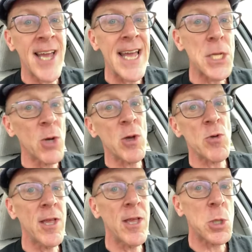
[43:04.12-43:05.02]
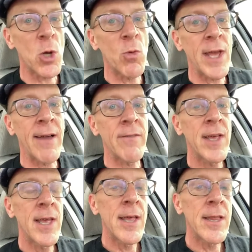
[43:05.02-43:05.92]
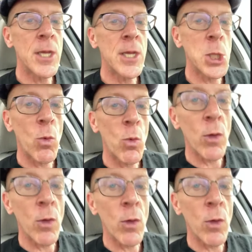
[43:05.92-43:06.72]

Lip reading: show, here's another show we have that you'll want to watch.